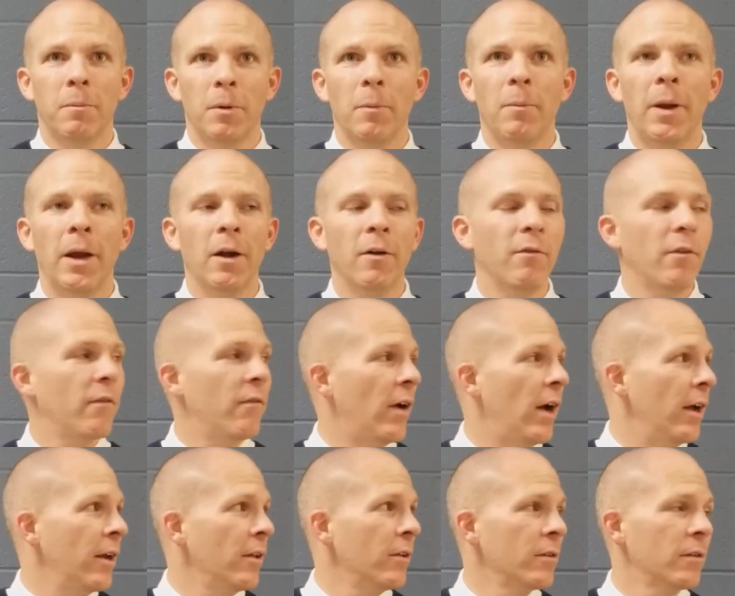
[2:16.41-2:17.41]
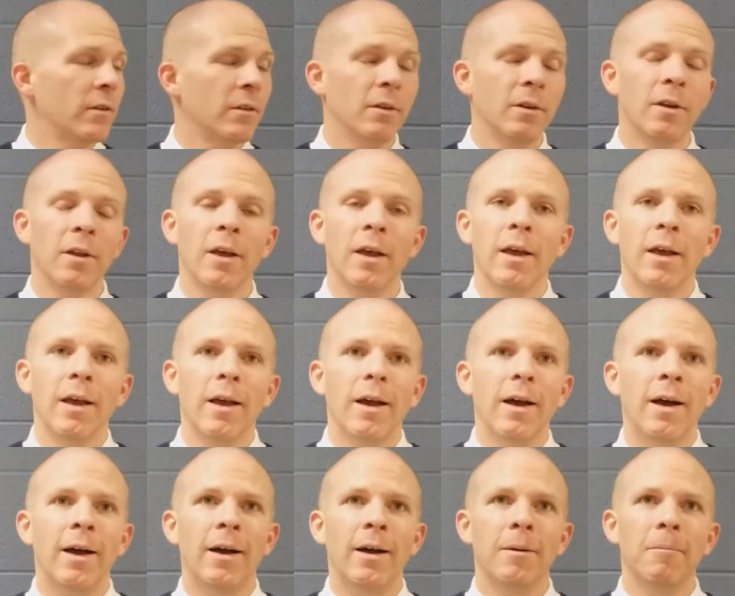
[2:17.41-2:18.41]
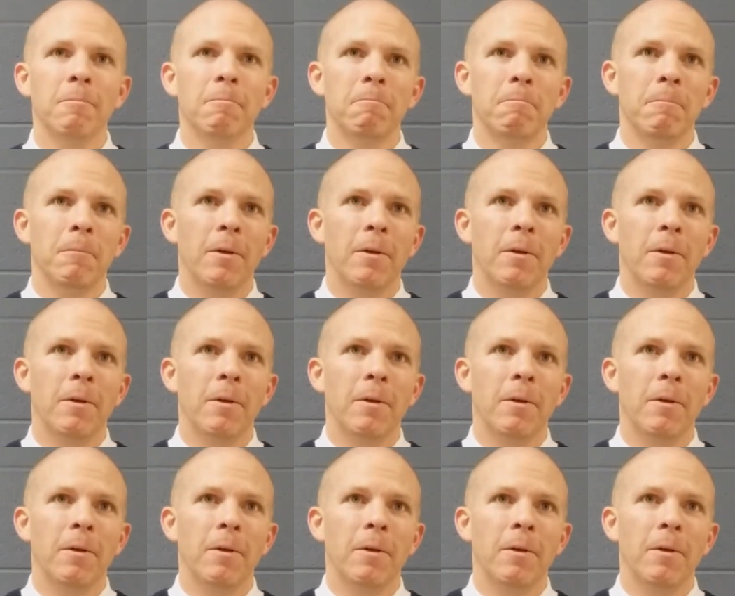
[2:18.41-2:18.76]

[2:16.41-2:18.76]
prepare for finals and